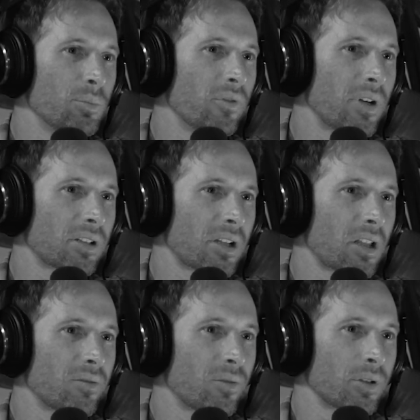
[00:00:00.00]
you moved out to
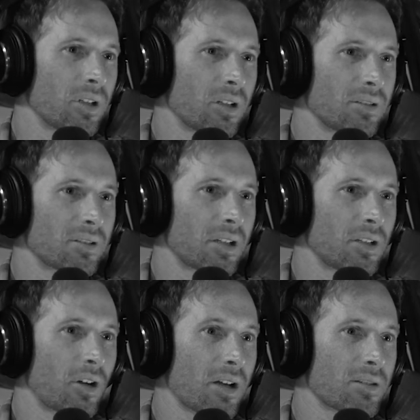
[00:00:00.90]
California, it's like
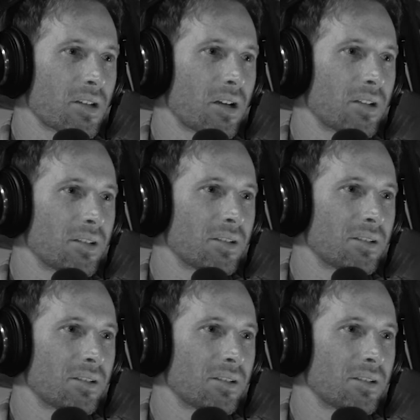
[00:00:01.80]
you're outside